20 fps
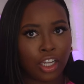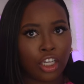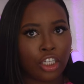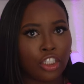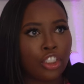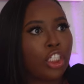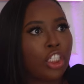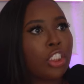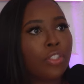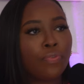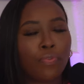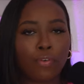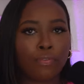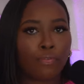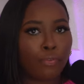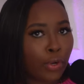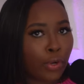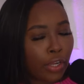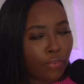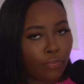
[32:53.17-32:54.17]
just for
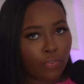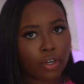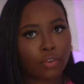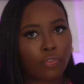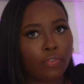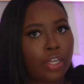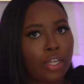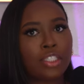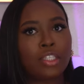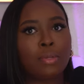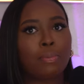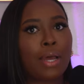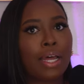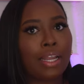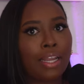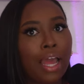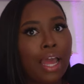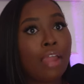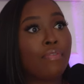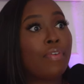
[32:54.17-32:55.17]
free for the rest of my
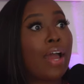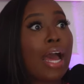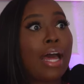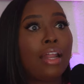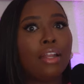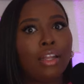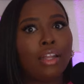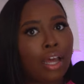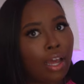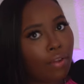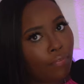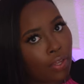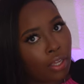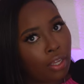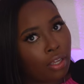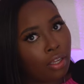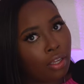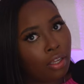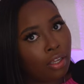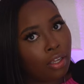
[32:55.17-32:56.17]
life. I love
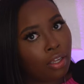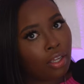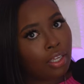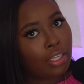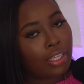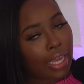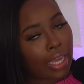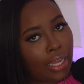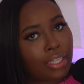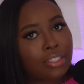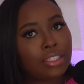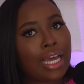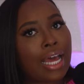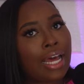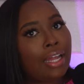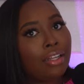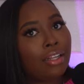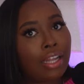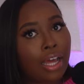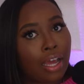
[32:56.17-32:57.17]
it. Yes, I
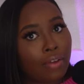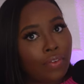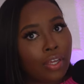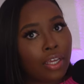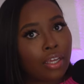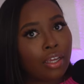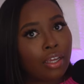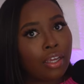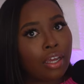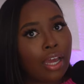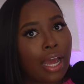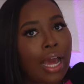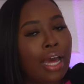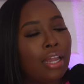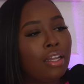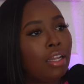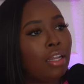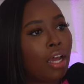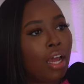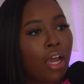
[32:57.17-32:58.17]
love it. I
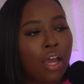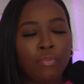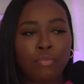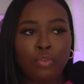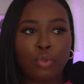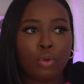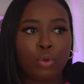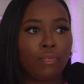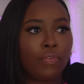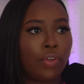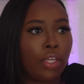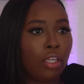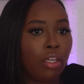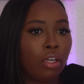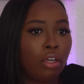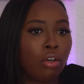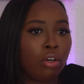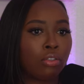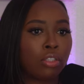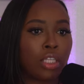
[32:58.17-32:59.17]
love doing
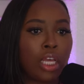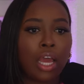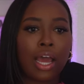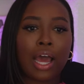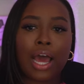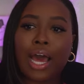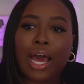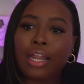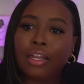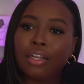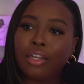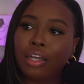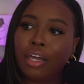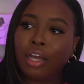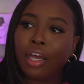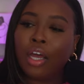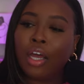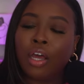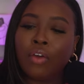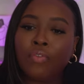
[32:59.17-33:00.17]
videos. I
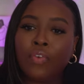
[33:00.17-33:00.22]
love